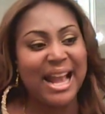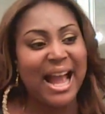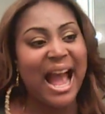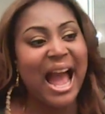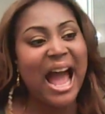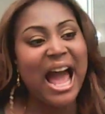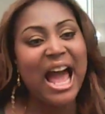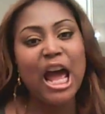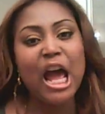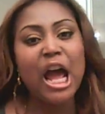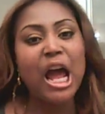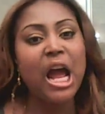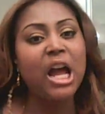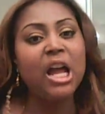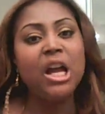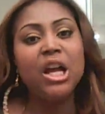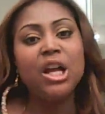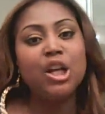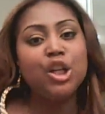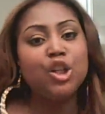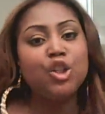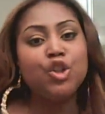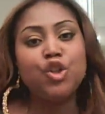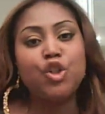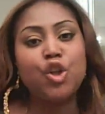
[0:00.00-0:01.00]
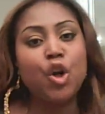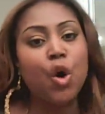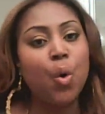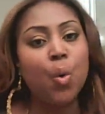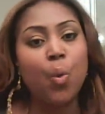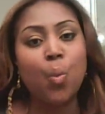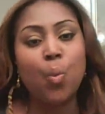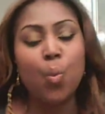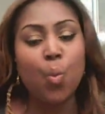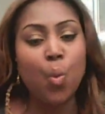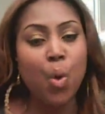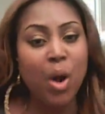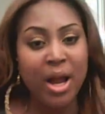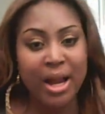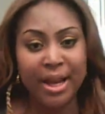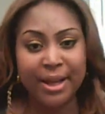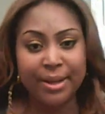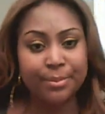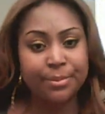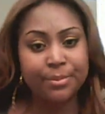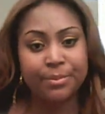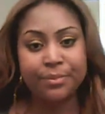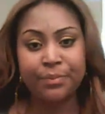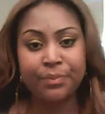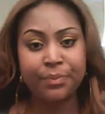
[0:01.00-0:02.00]
You have to respect the man of God
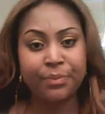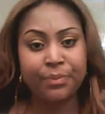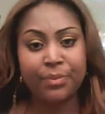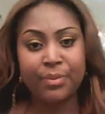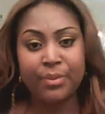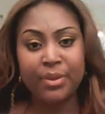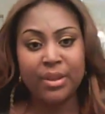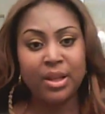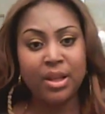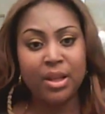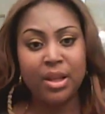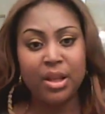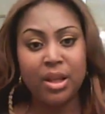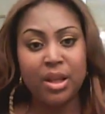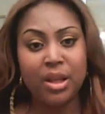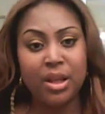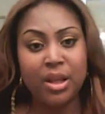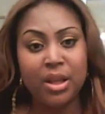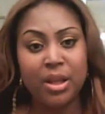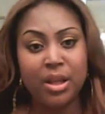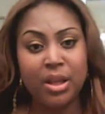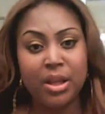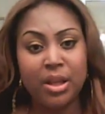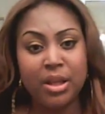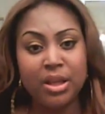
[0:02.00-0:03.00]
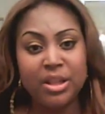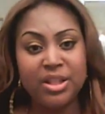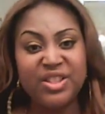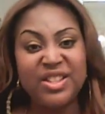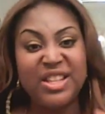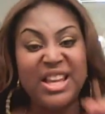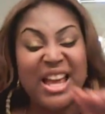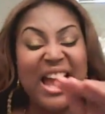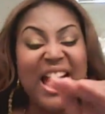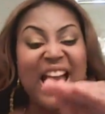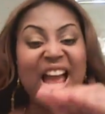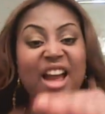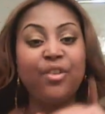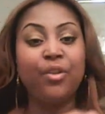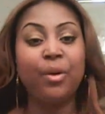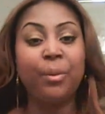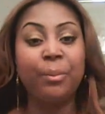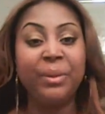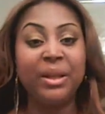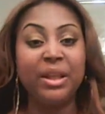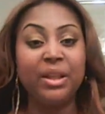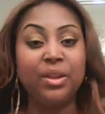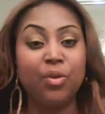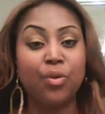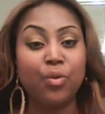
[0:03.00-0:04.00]
enough to say, I don't
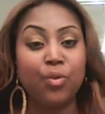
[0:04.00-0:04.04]
want